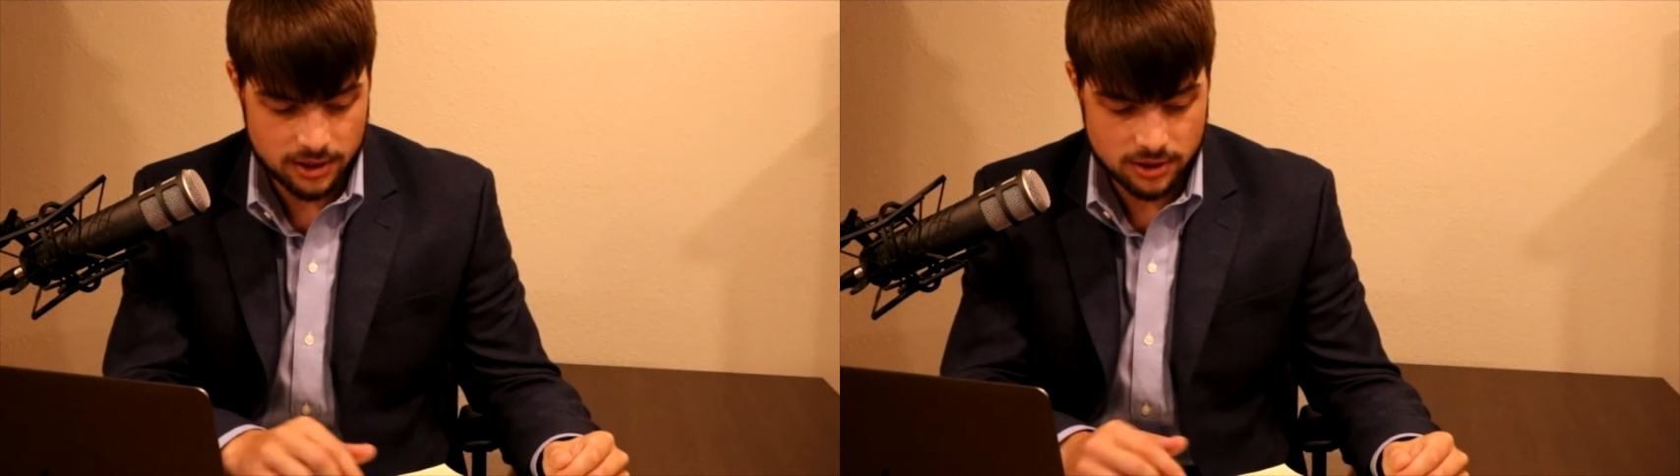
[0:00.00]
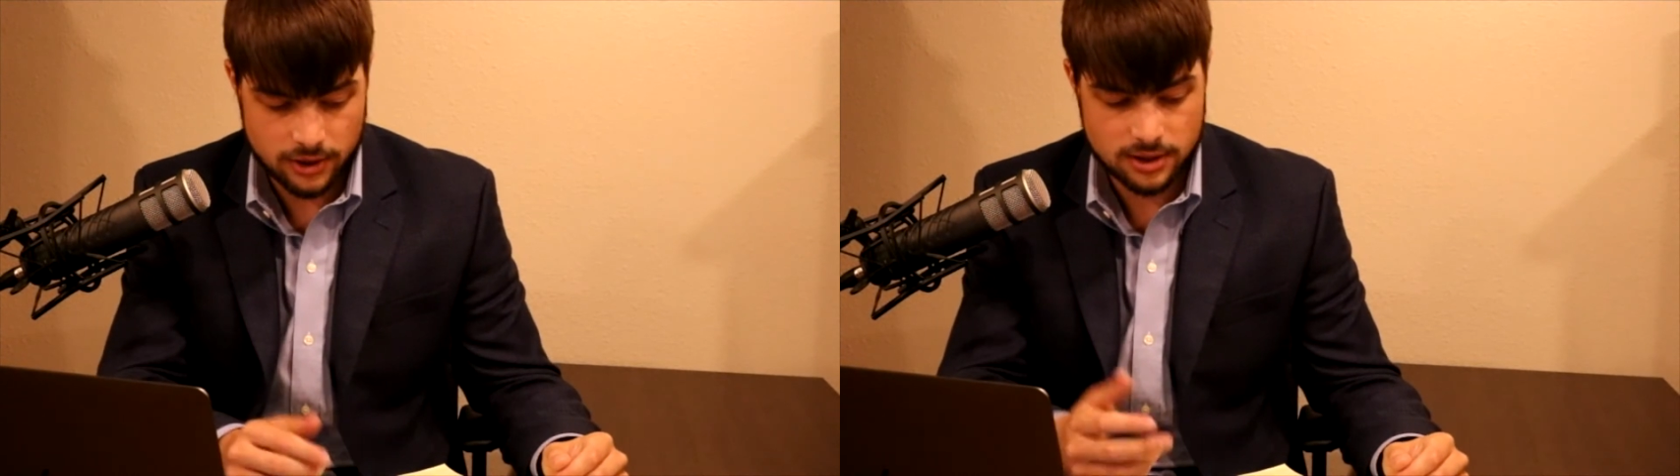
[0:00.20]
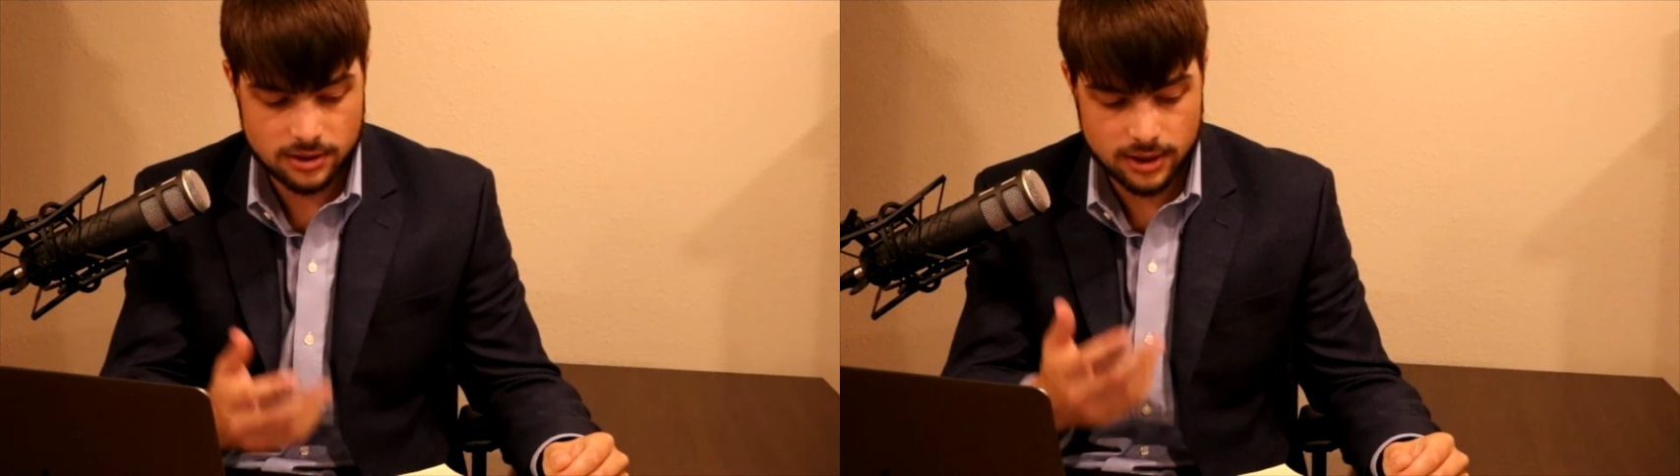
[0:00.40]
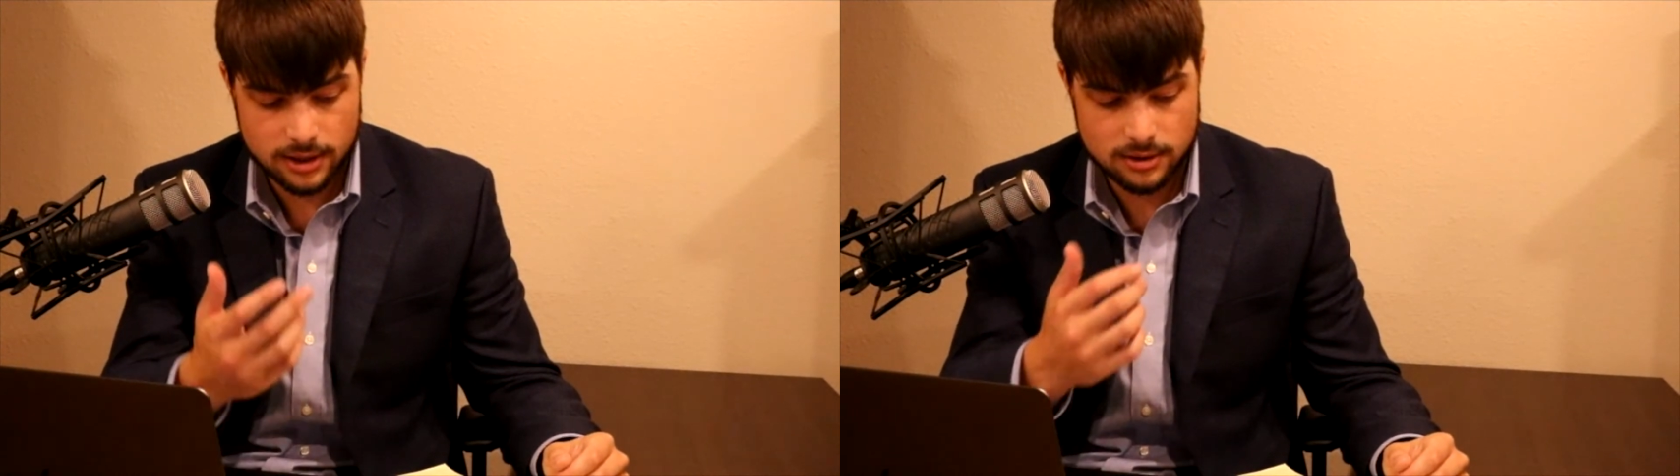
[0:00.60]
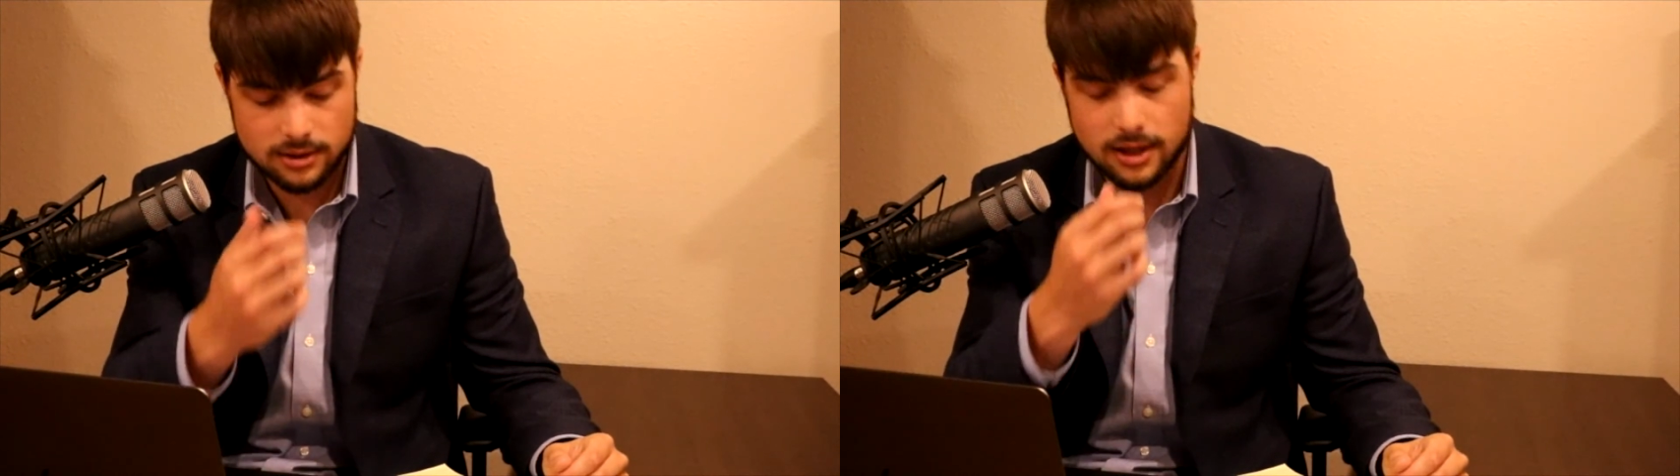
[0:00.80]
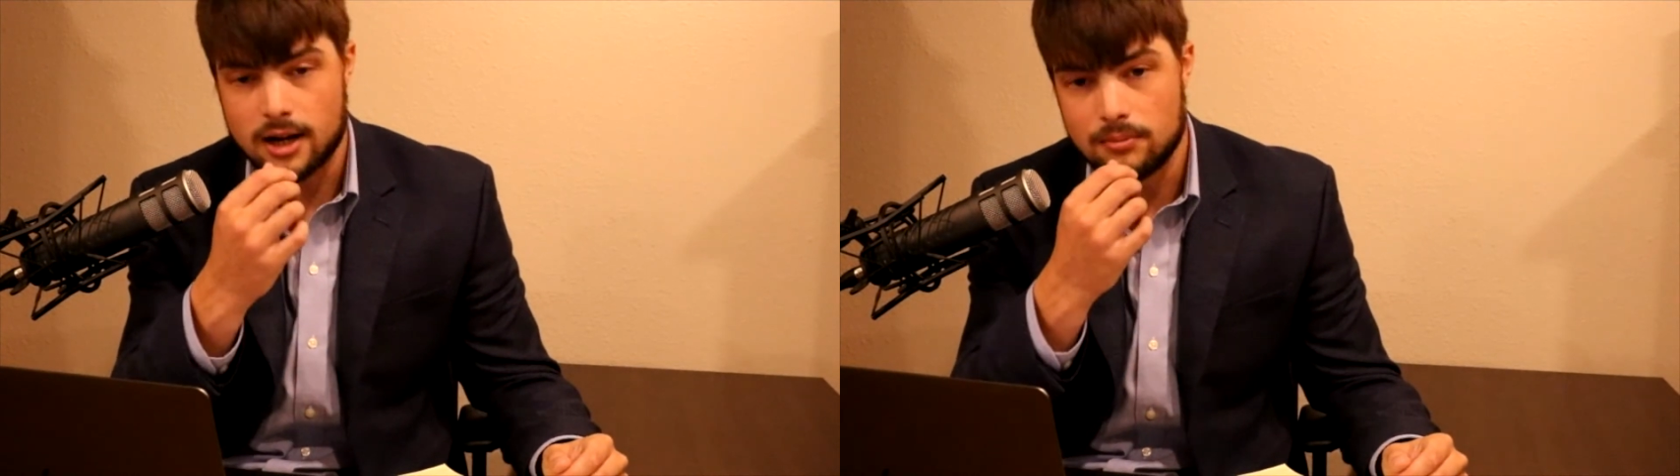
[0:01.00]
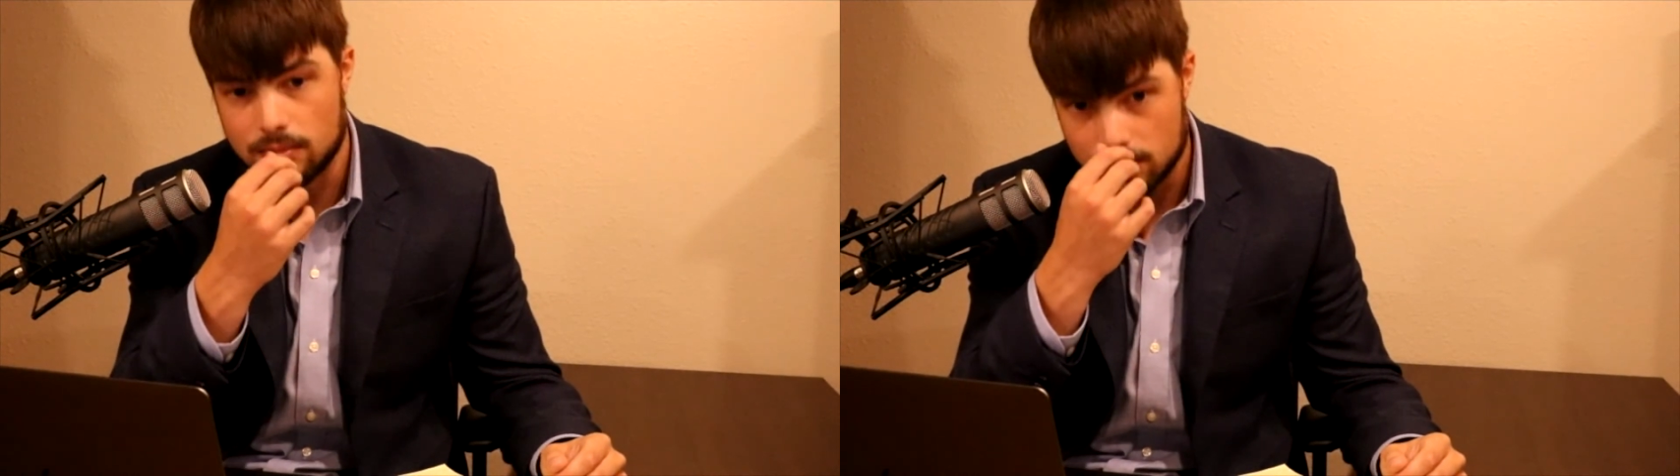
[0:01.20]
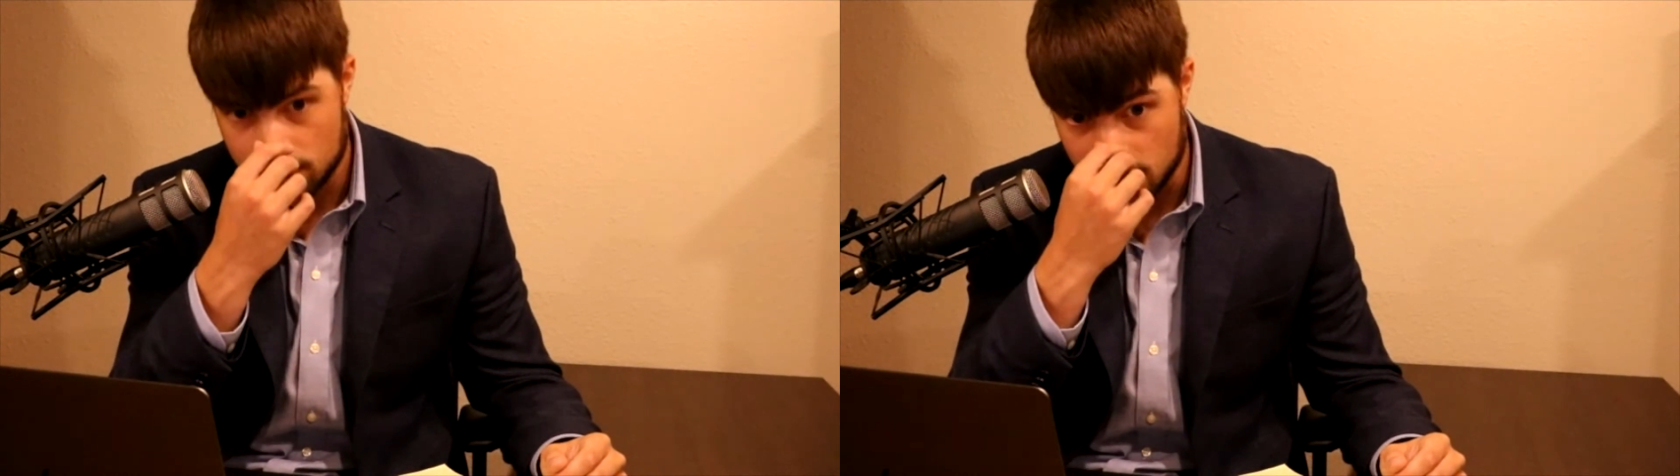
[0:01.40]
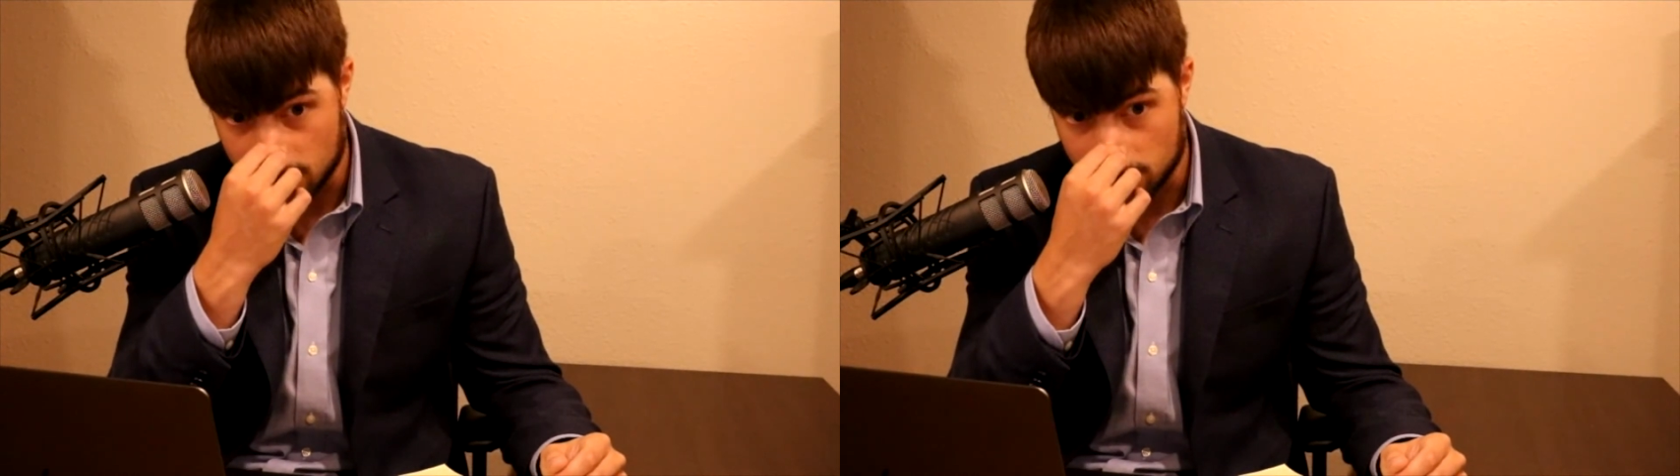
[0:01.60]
So you know,